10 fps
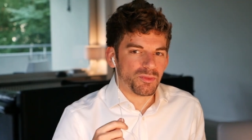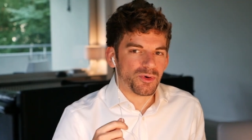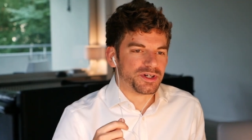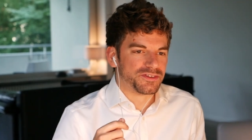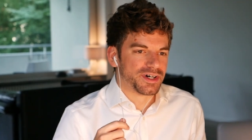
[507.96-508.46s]

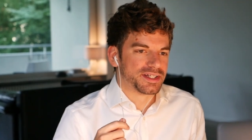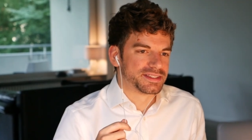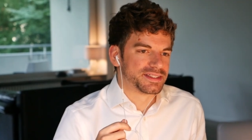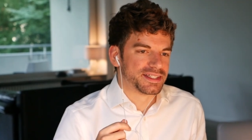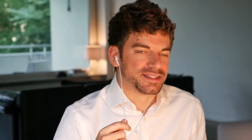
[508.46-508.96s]
more
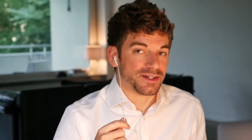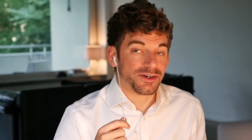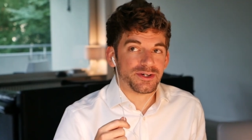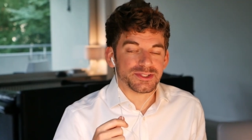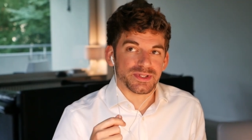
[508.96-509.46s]
advanced
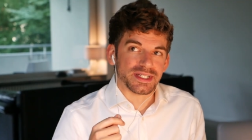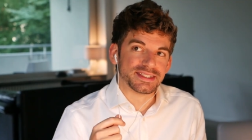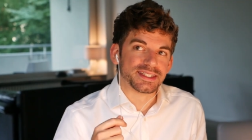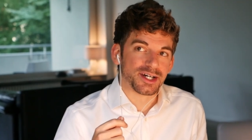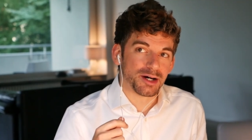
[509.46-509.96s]
SLRs, or at
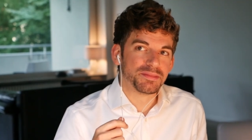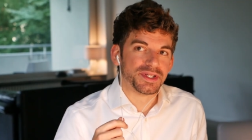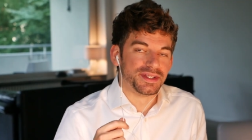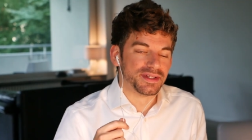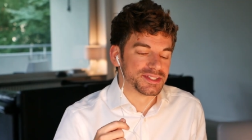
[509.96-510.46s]
least the
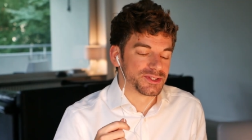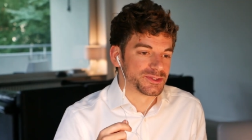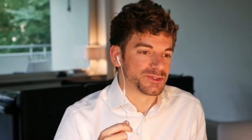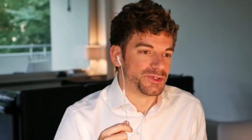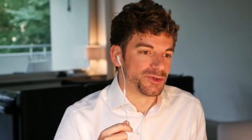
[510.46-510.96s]
company that is
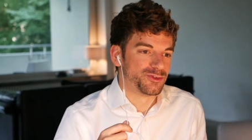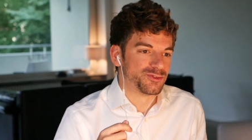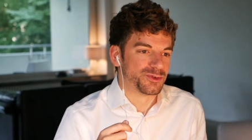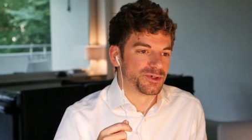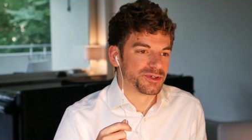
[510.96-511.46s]
also known
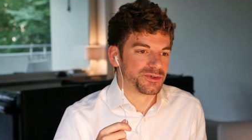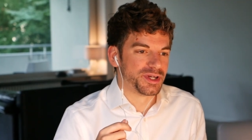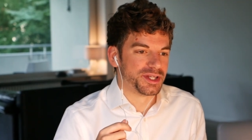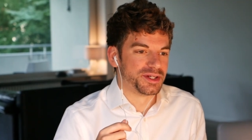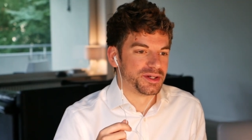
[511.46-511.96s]
for
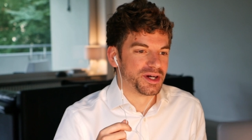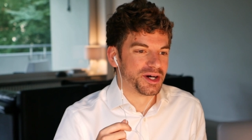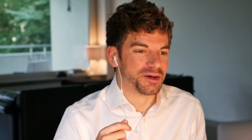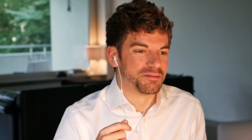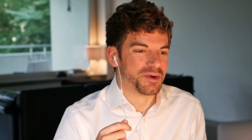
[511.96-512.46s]
creating
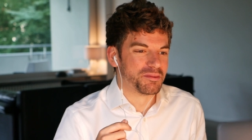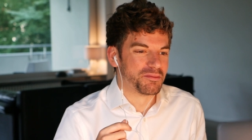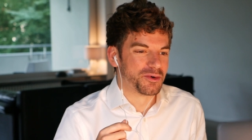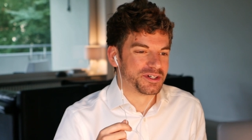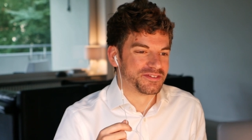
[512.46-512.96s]
um,
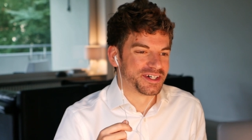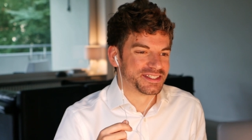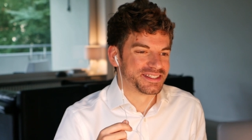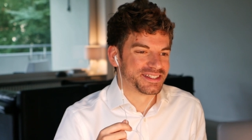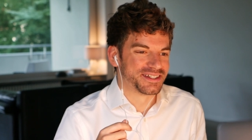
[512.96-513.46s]
more
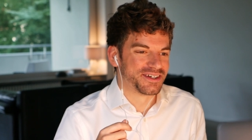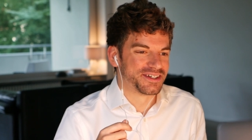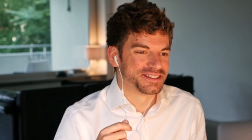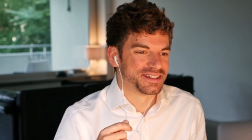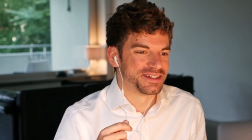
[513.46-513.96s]
advanced
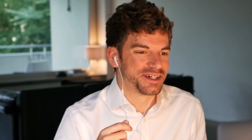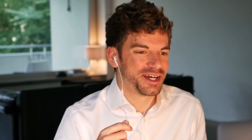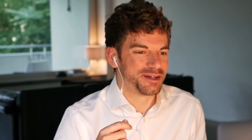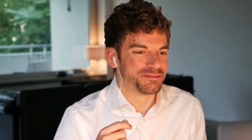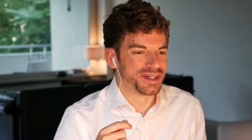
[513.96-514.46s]
SLRs at the
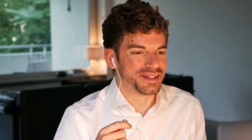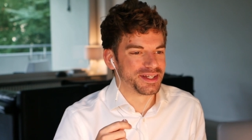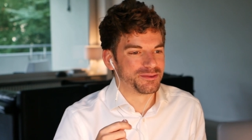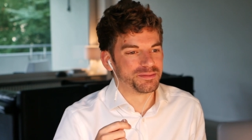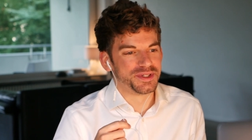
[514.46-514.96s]
time, and
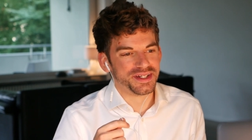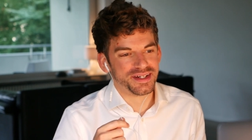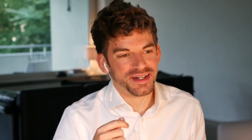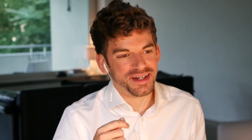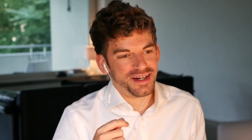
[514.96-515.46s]
that would
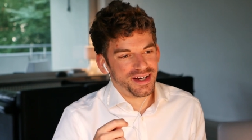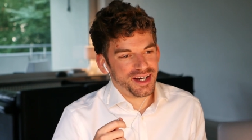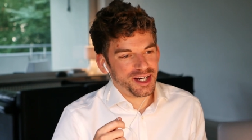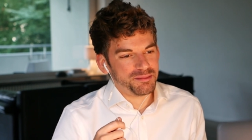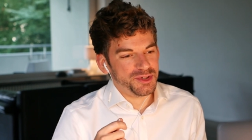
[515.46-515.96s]
be
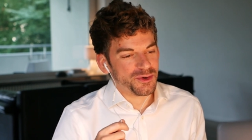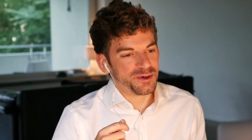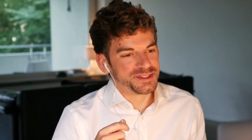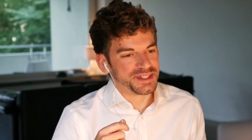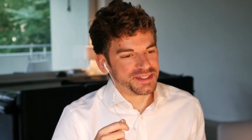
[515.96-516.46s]

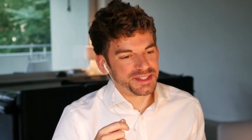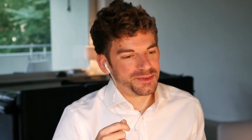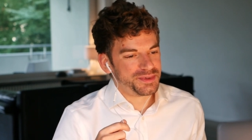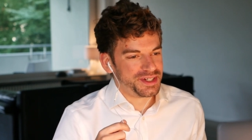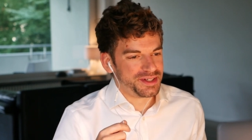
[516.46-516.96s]
Minolta. And
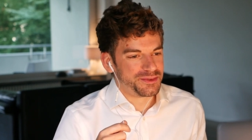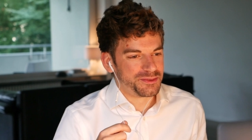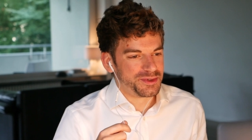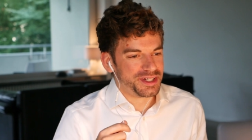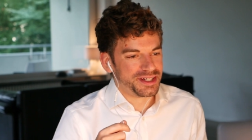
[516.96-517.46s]
here we
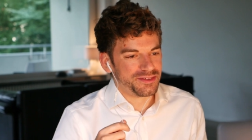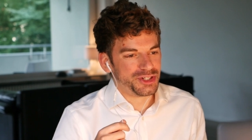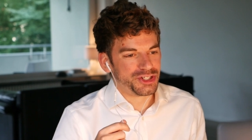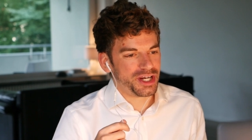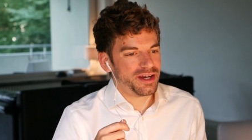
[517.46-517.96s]
we
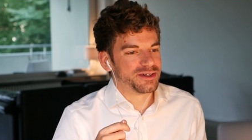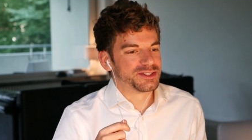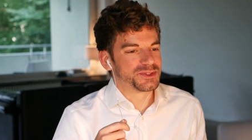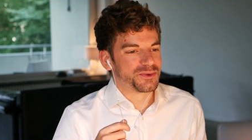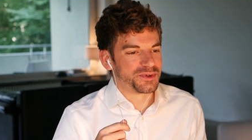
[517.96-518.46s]
we share a
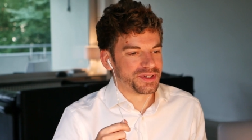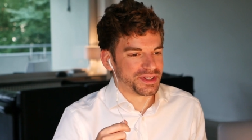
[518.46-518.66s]
story